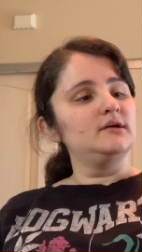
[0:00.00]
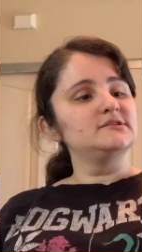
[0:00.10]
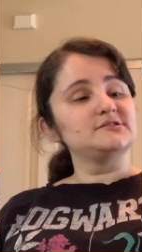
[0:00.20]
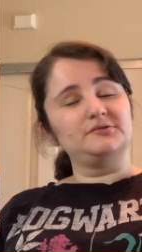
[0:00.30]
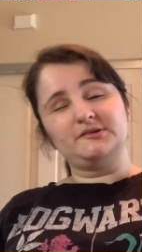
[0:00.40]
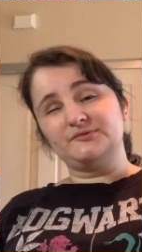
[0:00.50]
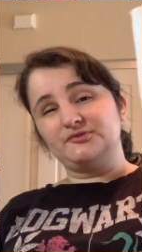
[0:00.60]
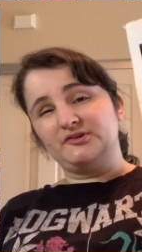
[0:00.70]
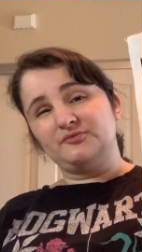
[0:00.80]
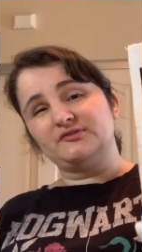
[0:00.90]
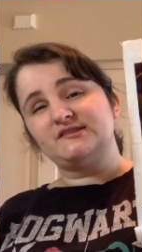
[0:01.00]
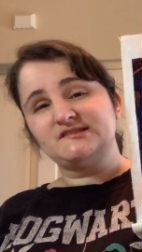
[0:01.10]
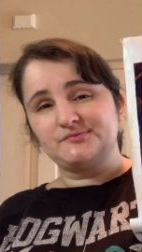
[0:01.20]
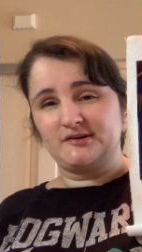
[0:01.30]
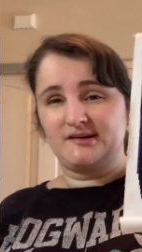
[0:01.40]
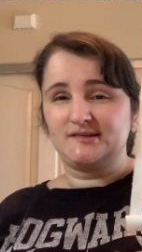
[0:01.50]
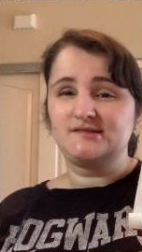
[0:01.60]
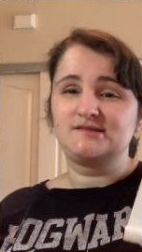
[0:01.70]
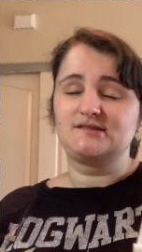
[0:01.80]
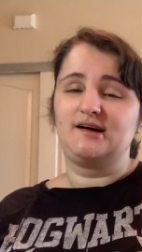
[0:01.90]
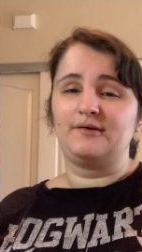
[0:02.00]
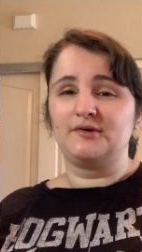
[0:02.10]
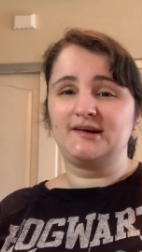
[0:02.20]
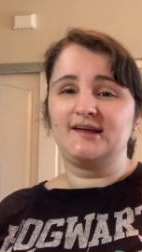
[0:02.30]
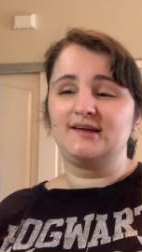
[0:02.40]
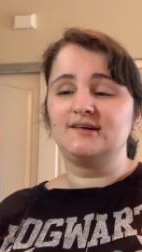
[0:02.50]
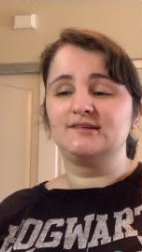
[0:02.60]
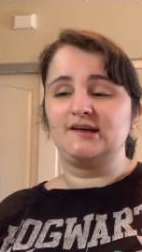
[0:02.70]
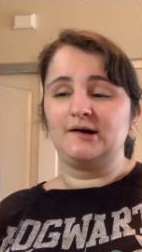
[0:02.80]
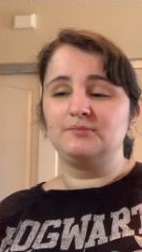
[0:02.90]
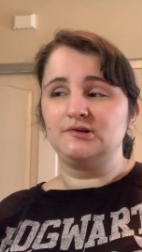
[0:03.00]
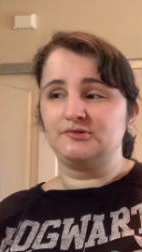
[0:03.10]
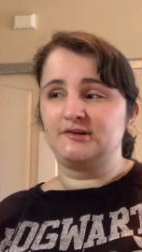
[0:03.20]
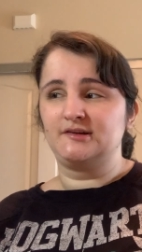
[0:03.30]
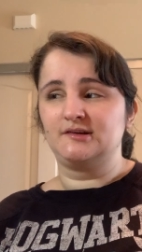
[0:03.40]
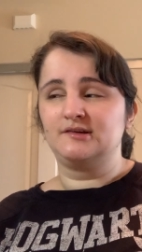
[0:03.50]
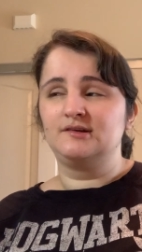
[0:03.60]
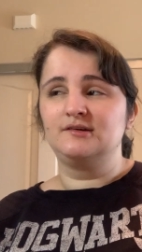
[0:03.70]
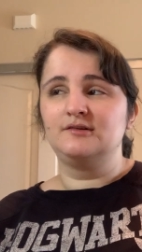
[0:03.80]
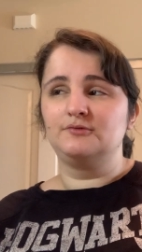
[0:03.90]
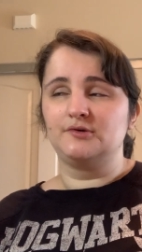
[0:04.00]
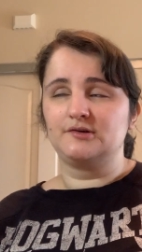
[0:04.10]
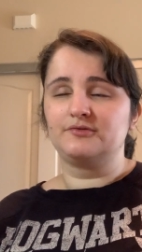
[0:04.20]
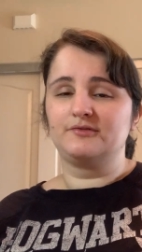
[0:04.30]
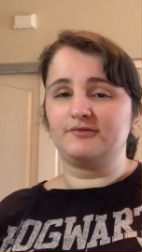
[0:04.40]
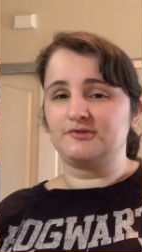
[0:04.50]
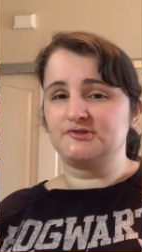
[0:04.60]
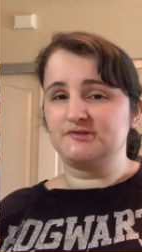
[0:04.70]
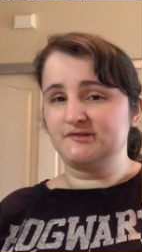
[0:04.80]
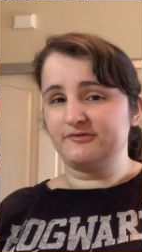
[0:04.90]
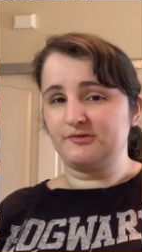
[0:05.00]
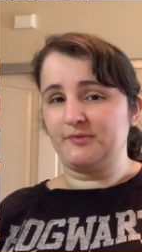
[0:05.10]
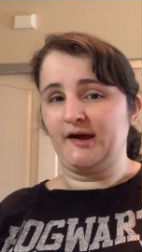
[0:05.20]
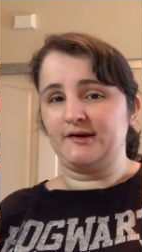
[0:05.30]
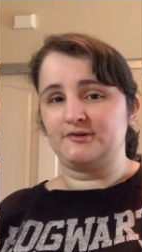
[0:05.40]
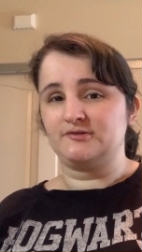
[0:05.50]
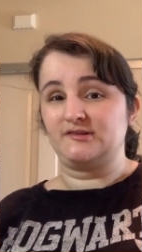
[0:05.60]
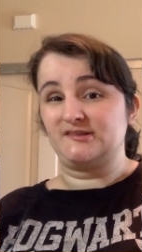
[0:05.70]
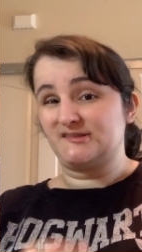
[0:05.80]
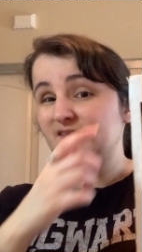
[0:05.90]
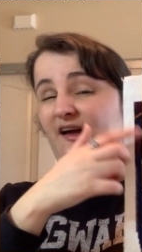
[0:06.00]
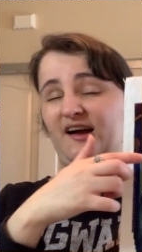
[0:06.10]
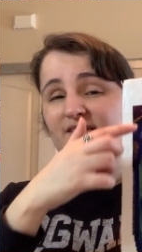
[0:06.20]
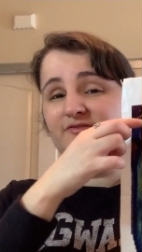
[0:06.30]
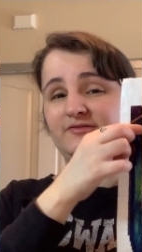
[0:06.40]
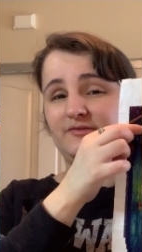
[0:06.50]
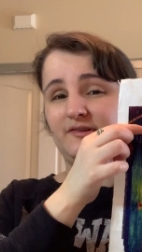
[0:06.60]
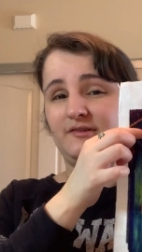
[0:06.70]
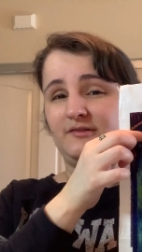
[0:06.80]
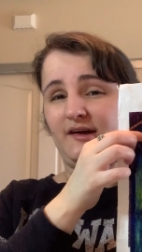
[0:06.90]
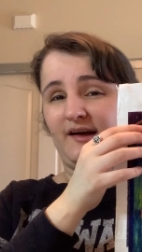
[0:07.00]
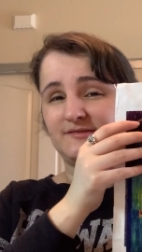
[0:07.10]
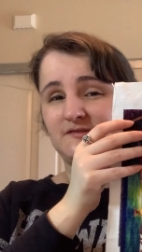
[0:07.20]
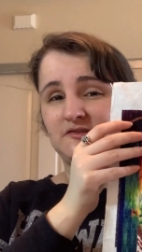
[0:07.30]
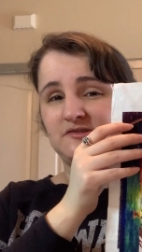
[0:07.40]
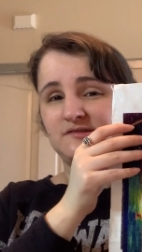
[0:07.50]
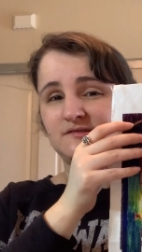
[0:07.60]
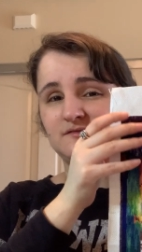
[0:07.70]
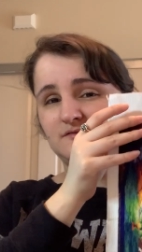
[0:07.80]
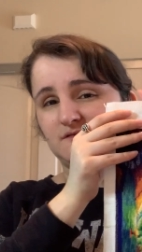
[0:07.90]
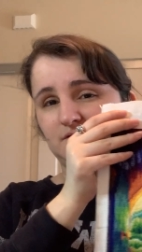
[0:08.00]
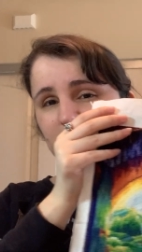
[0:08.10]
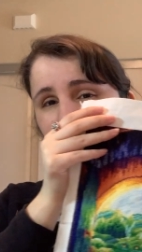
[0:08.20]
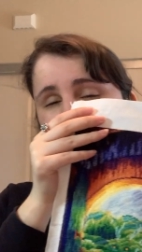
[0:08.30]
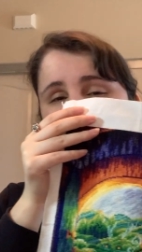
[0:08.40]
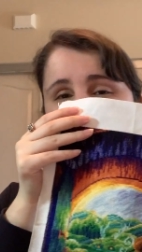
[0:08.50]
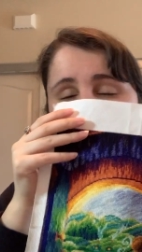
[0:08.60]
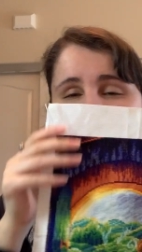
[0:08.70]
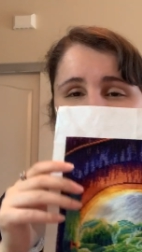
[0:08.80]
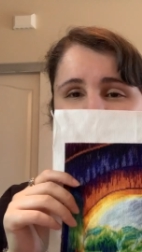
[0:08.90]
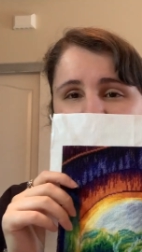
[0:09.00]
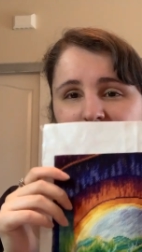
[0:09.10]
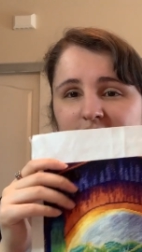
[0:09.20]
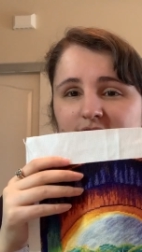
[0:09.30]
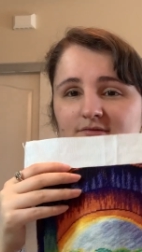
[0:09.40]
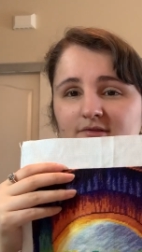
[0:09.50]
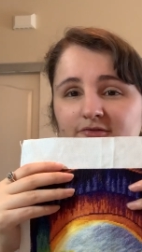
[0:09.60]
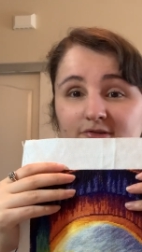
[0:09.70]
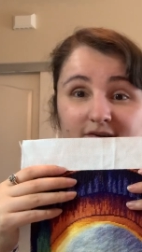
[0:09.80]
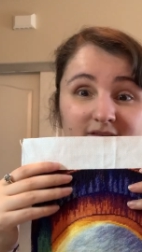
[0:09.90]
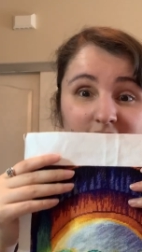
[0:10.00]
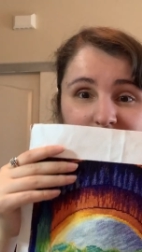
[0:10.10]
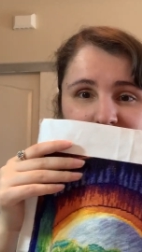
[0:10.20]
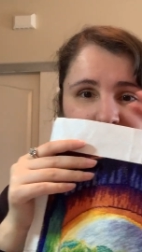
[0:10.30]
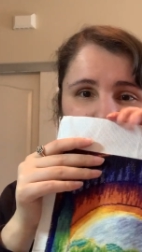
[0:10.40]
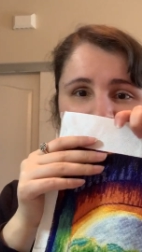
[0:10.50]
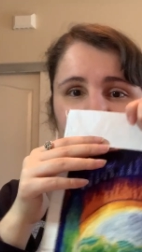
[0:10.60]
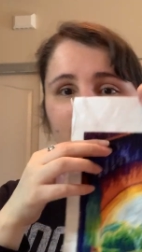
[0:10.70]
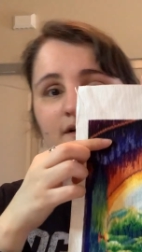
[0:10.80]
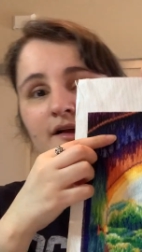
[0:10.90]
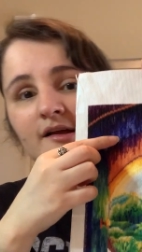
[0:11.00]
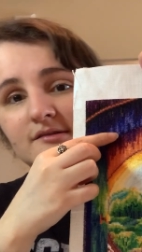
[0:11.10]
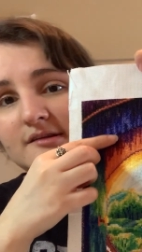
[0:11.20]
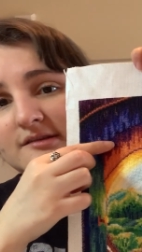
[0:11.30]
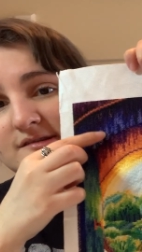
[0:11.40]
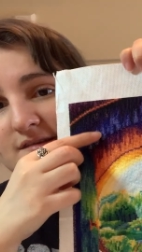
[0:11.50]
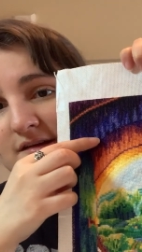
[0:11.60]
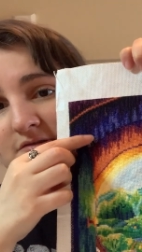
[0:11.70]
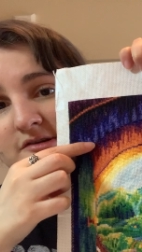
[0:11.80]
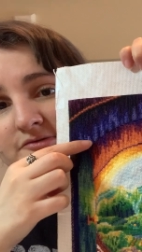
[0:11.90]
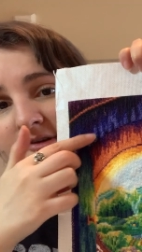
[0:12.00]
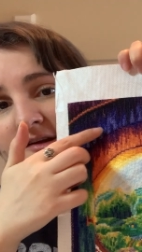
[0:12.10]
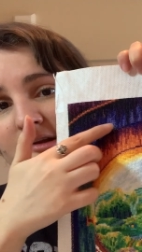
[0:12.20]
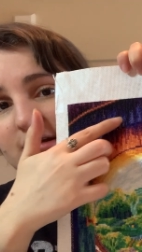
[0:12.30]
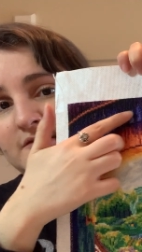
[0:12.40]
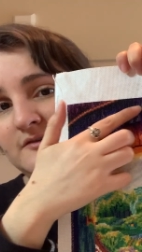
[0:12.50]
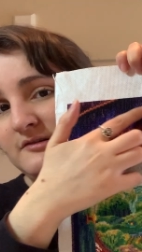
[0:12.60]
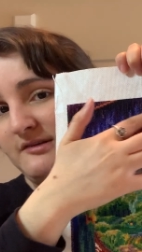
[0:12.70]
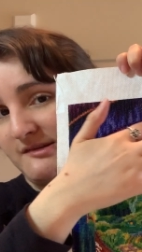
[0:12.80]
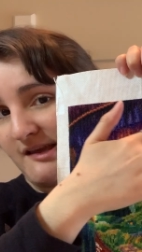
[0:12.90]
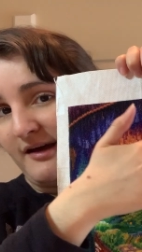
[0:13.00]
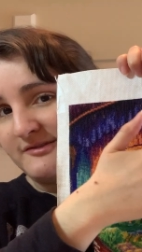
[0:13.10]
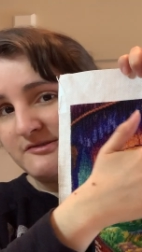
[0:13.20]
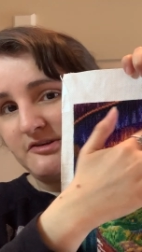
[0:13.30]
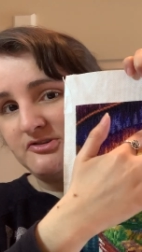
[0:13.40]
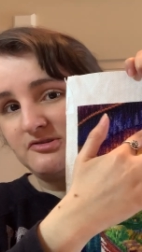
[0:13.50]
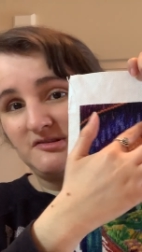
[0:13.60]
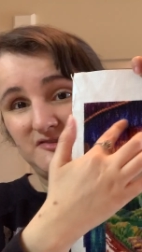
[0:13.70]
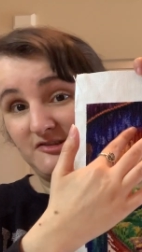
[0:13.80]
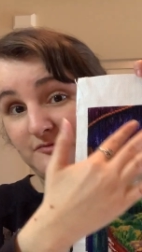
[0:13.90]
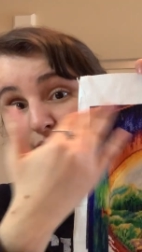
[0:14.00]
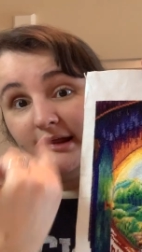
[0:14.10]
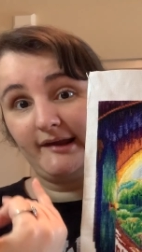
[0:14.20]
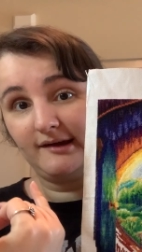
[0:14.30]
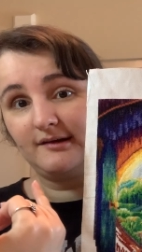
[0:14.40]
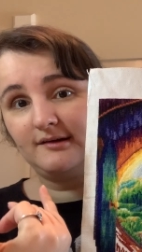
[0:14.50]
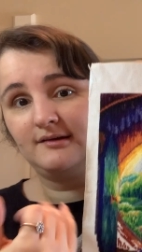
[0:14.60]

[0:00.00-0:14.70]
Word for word: So what I'm doing with this one is, I went ahead and uploaded one of the versions of the pattern that doesn't have the half stitches. So like if you look at it, if you look at that version, then this area right here that's half stitched is just blank.